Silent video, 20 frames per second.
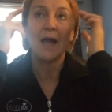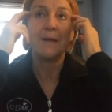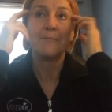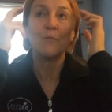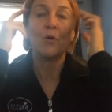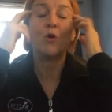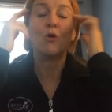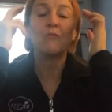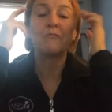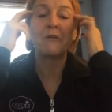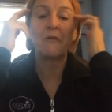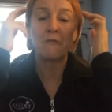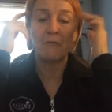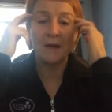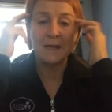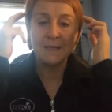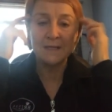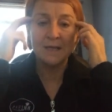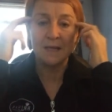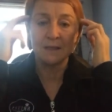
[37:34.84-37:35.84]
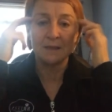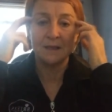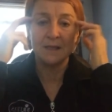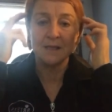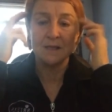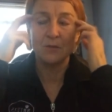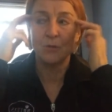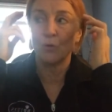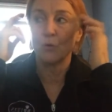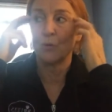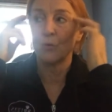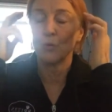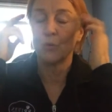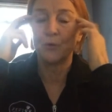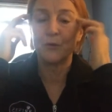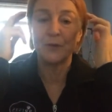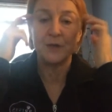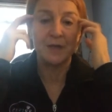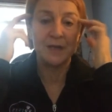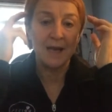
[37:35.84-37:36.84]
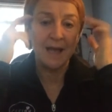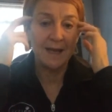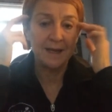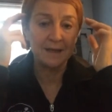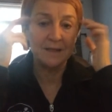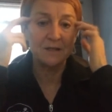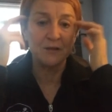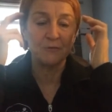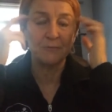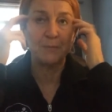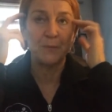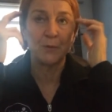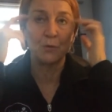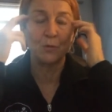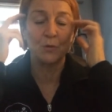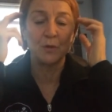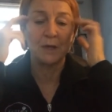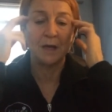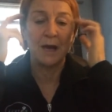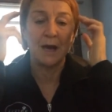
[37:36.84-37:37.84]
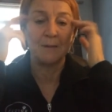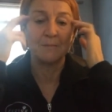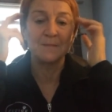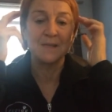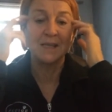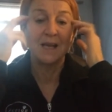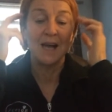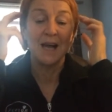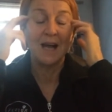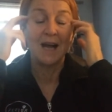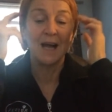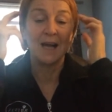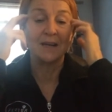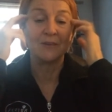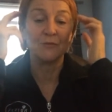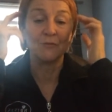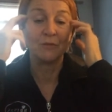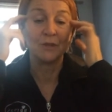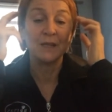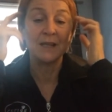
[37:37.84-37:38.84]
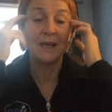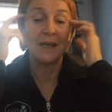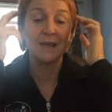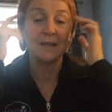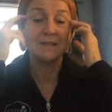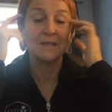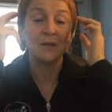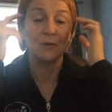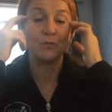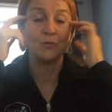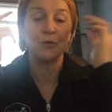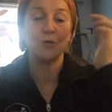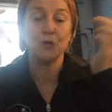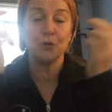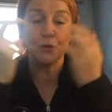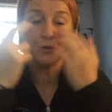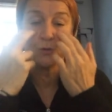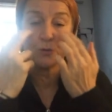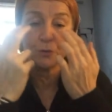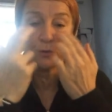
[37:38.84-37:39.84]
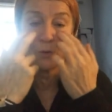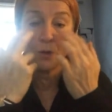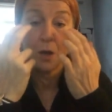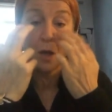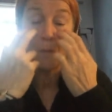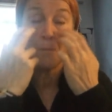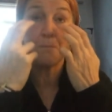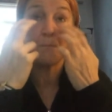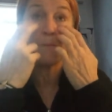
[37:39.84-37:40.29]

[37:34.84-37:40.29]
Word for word: I am overriding these old negative programs and laying down new,